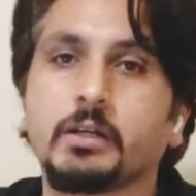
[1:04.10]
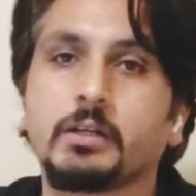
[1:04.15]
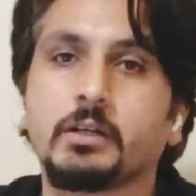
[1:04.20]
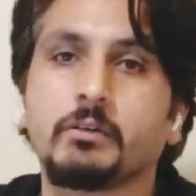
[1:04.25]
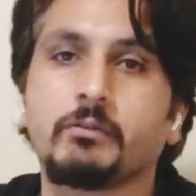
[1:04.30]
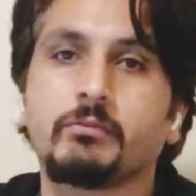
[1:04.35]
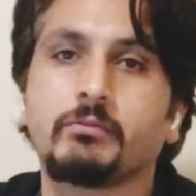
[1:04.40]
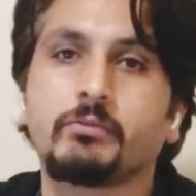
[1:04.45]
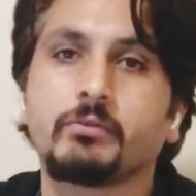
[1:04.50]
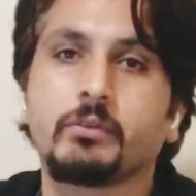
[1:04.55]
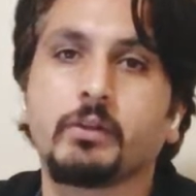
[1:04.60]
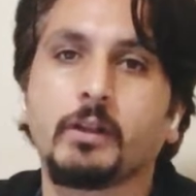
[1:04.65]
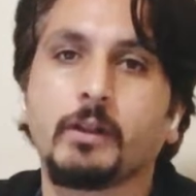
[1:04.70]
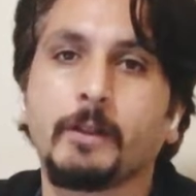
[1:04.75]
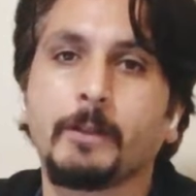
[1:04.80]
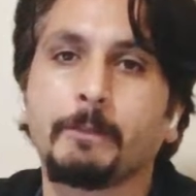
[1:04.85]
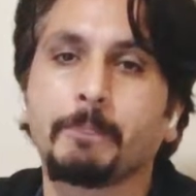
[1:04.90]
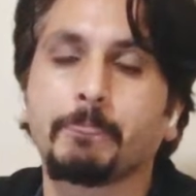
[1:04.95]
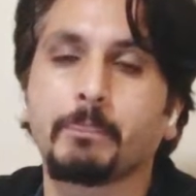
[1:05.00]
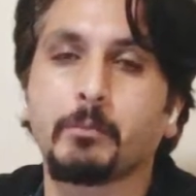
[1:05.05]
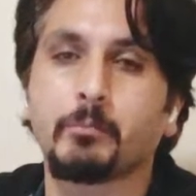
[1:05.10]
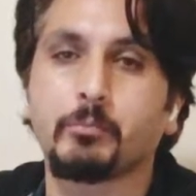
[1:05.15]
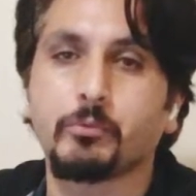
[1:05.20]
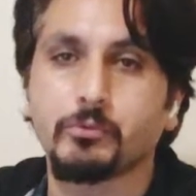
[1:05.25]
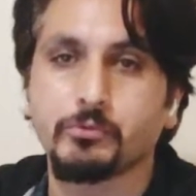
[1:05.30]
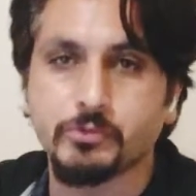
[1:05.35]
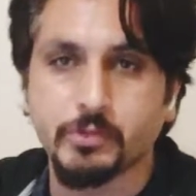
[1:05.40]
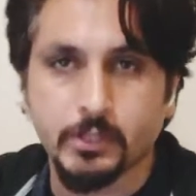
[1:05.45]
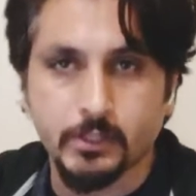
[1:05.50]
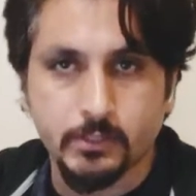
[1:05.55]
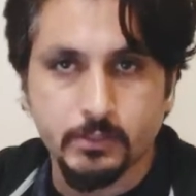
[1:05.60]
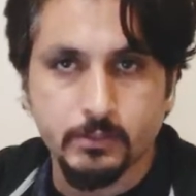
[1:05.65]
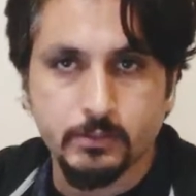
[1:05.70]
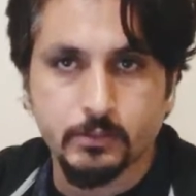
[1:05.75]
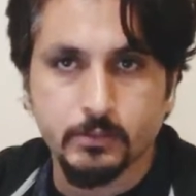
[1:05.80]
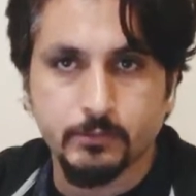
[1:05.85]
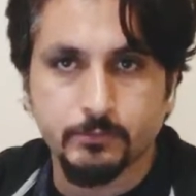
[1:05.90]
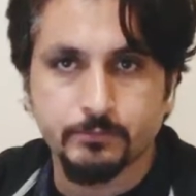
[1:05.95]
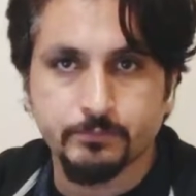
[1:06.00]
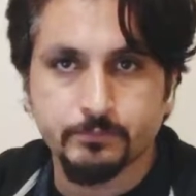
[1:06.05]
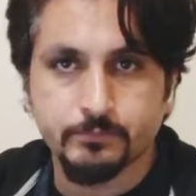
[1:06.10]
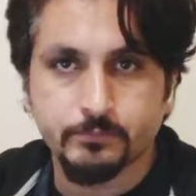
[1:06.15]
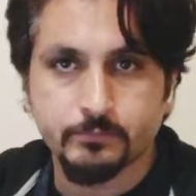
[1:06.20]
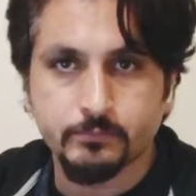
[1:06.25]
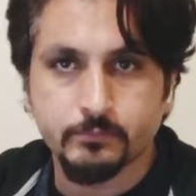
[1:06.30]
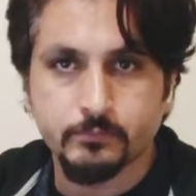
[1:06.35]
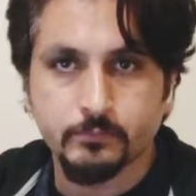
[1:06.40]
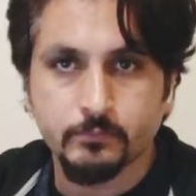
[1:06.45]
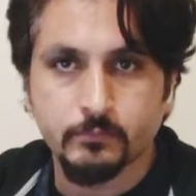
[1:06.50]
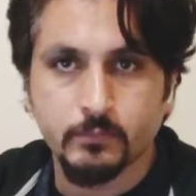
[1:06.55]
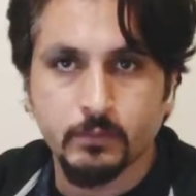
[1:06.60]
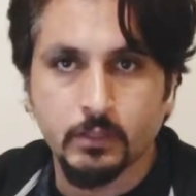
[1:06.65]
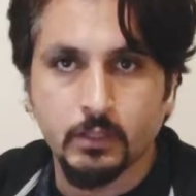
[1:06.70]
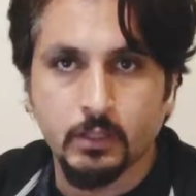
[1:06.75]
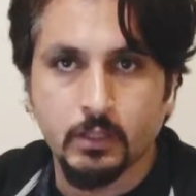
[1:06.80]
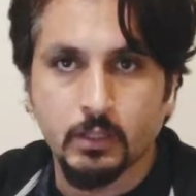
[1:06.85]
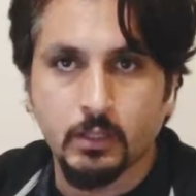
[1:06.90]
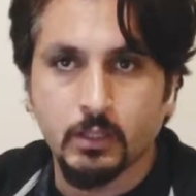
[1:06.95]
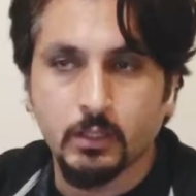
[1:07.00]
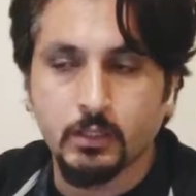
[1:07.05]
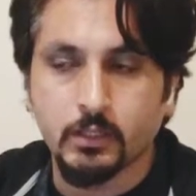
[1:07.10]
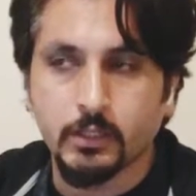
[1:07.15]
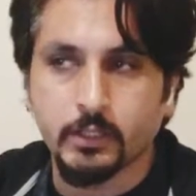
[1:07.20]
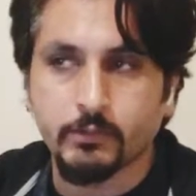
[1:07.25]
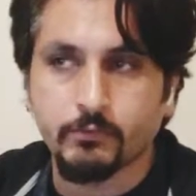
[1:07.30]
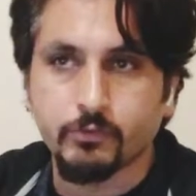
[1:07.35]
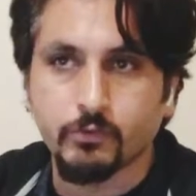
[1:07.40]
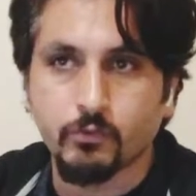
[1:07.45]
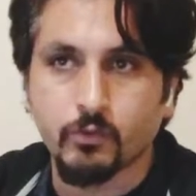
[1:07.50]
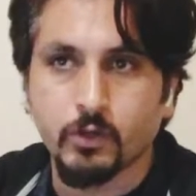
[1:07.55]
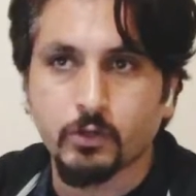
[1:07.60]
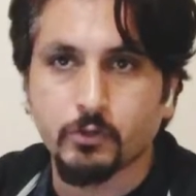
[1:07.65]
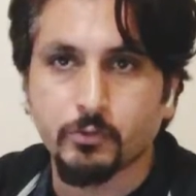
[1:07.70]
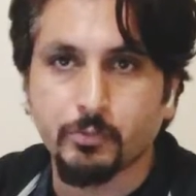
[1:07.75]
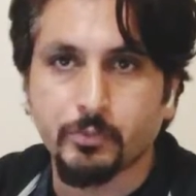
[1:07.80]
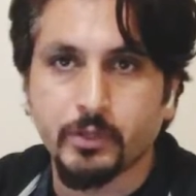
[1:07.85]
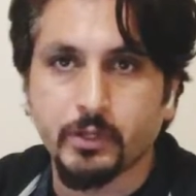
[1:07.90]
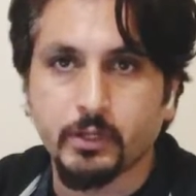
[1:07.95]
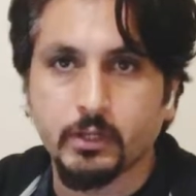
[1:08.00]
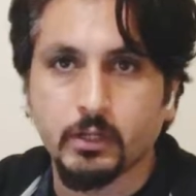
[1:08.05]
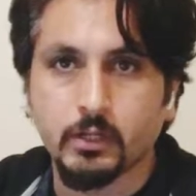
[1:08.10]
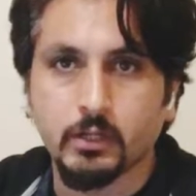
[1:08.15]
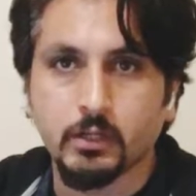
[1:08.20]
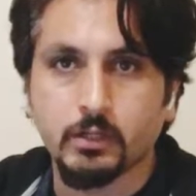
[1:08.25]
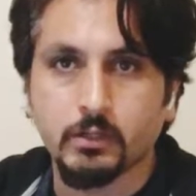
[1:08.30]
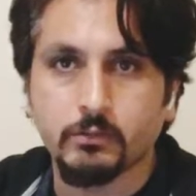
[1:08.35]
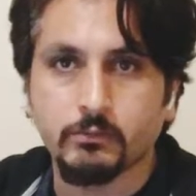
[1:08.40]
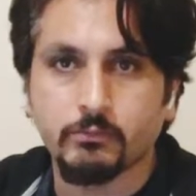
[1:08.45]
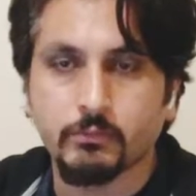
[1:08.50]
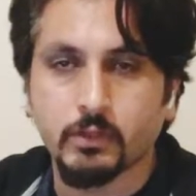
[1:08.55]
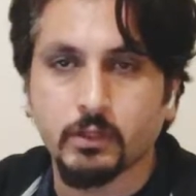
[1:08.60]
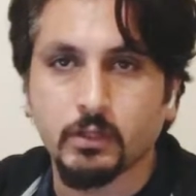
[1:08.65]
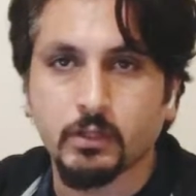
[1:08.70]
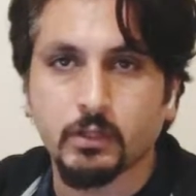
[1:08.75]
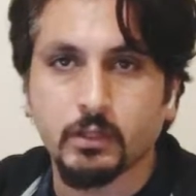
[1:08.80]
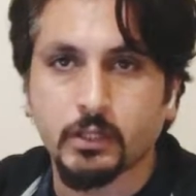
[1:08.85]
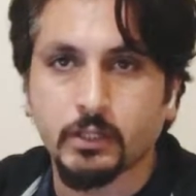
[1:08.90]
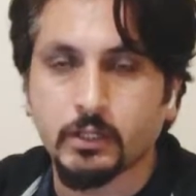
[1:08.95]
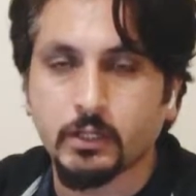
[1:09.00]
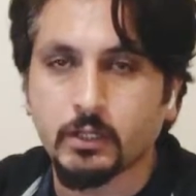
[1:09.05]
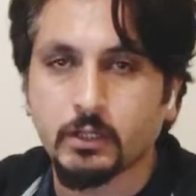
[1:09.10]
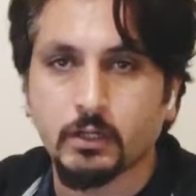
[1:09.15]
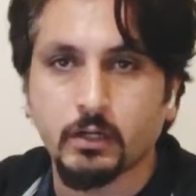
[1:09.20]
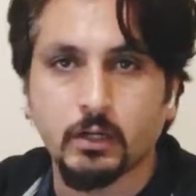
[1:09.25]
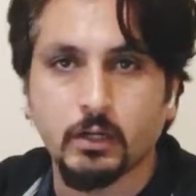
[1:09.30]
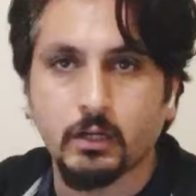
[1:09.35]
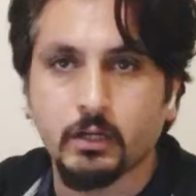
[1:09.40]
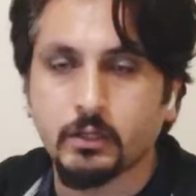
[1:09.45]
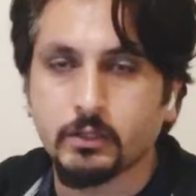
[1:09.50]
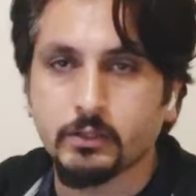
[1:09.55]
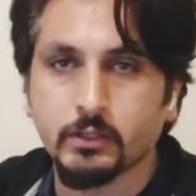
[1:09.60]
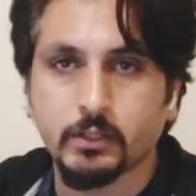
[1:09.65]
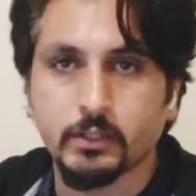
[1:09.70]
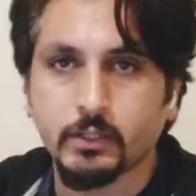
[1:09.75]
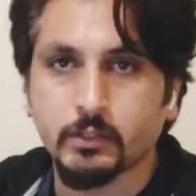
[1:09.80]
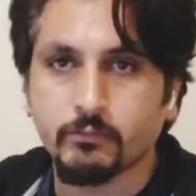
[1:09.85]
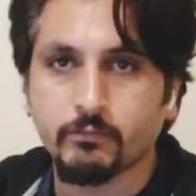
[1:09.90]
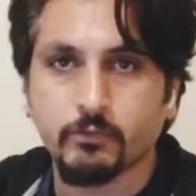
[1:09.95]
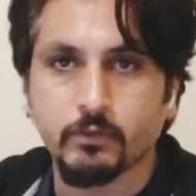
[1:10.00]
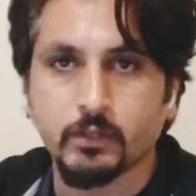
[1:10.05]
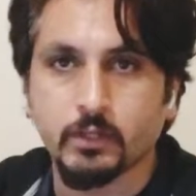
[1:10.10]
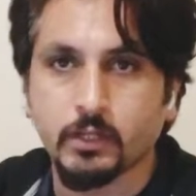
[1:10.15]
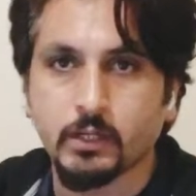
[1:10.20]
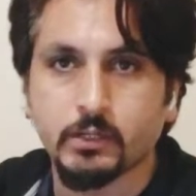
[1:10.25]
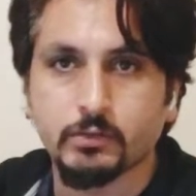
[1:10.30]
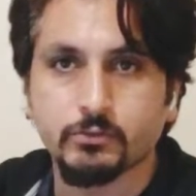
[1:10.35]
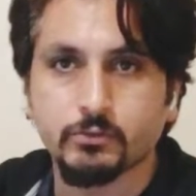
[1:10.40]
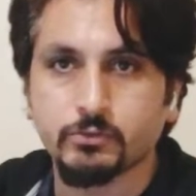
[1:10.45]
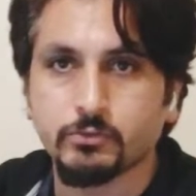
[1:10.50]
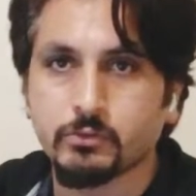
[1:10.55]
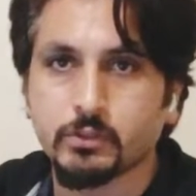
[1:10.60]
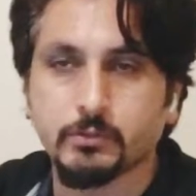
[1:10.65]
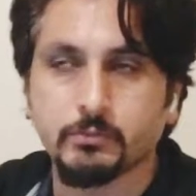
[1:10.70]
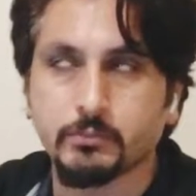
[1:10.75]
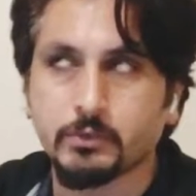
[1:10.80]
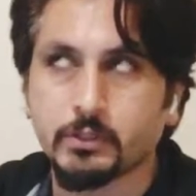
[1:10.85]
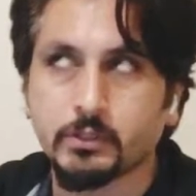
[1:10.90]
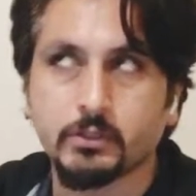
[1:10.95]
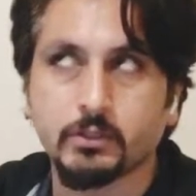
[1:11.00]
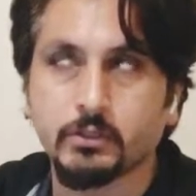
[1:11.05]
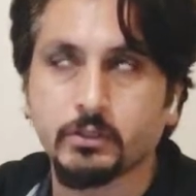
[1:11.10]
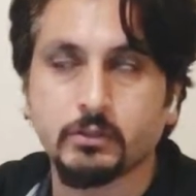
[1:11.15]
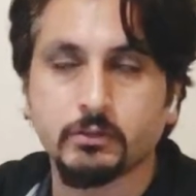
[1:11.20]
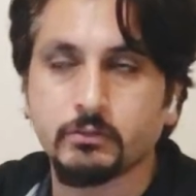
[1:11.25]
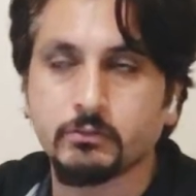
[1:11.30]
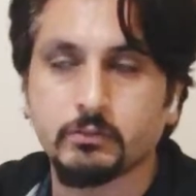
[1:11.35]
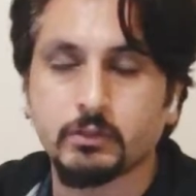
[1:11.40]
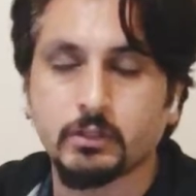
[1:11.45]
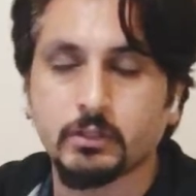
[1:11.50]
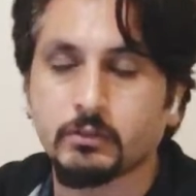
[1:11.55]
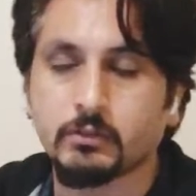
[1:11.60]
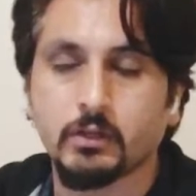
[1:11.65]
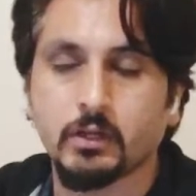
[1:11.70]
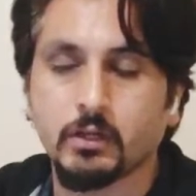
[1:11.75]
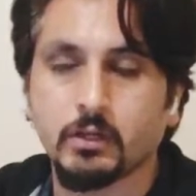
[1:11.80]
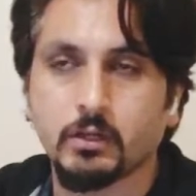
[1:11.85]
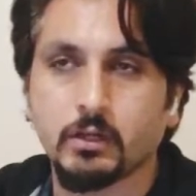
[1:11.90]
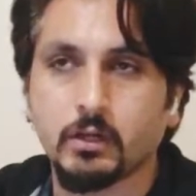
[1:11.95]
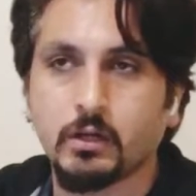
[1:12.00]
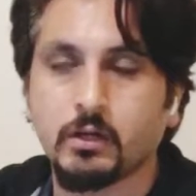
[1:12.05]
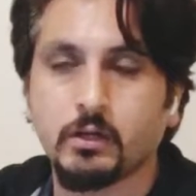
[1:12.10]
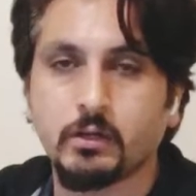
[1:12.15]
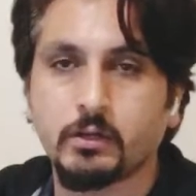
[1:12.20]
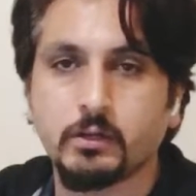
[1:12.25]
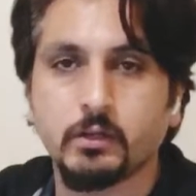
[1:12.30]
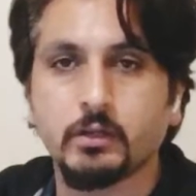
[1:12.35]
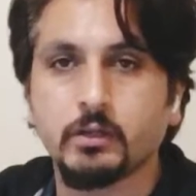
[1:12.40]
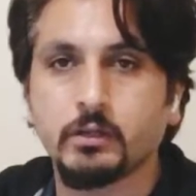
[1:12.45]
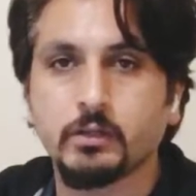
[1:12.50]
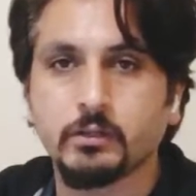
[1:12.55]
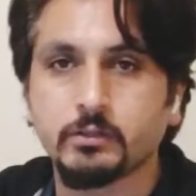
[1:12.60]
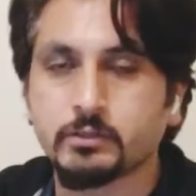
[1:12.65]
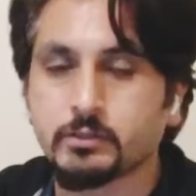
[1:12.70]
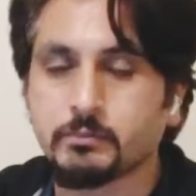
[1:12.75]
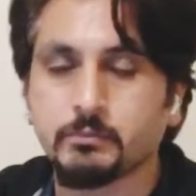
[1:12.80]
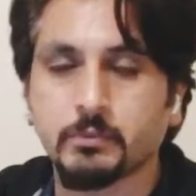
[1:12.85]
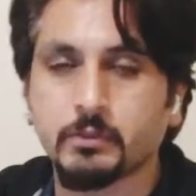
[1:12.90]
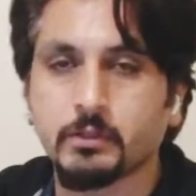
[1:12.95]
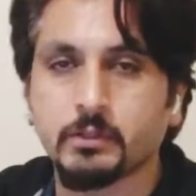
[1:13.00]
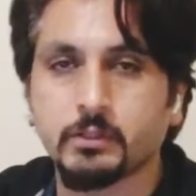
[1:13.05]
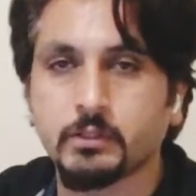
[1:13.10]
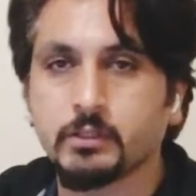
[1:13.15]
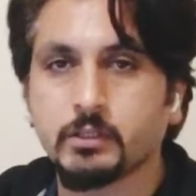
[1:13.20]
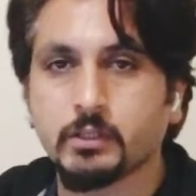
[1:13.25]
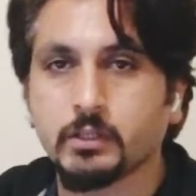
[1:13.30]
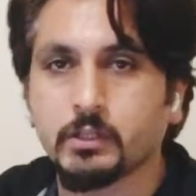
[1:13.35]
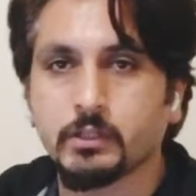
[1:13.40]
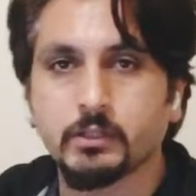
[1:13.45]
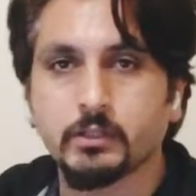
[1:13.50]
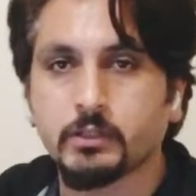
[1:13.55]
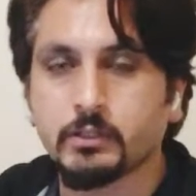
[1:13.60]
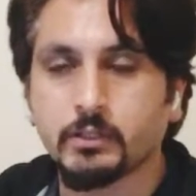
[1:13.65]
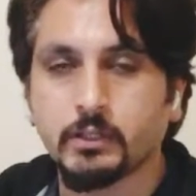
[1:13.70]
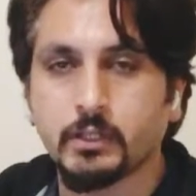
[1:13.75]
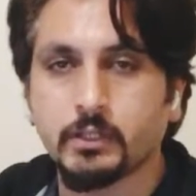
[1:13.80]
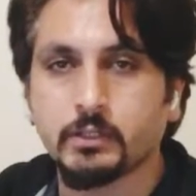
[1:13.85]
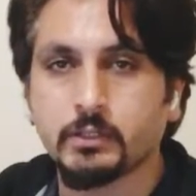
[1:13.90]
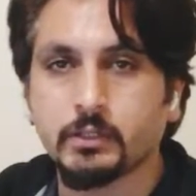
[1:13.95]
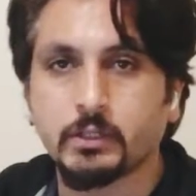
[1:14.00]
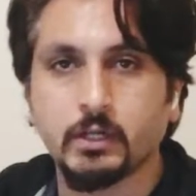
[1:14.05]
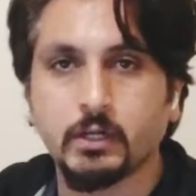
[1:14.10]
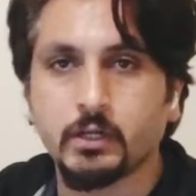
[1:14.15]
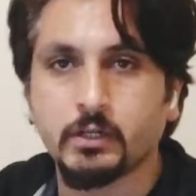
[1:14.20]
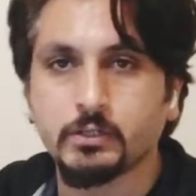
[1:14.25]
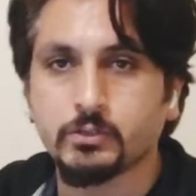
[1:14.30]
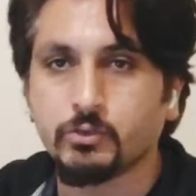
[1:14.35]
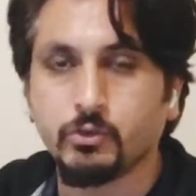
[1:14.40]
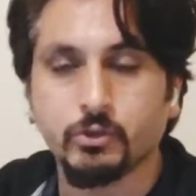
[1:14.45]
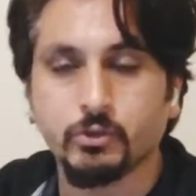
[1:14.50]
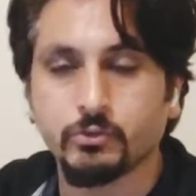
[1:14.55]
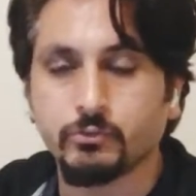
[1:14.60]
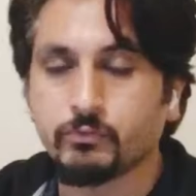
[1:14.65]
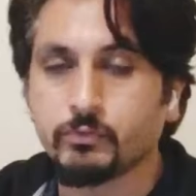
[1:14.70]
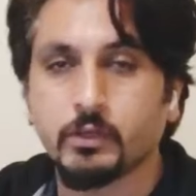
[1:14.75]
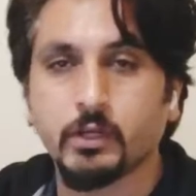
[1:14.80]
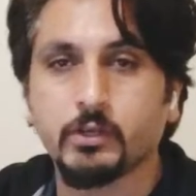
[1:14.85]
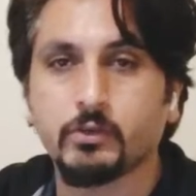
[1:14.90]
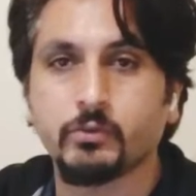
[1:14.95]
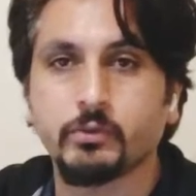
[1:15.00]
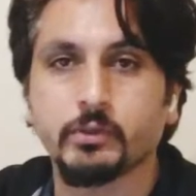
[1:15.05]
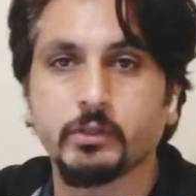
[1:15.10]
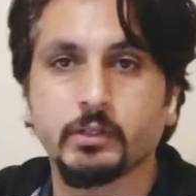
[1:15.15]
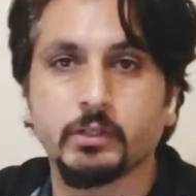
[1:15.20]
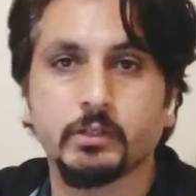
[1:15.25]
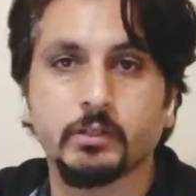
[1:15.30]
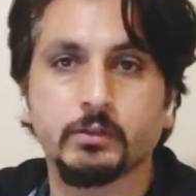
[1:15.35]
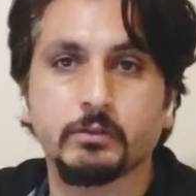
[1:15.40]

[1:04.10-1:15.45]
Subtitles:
of projects. Like if you want to make a car that can fly, so you can make a car simply, and that car is going to fly over there.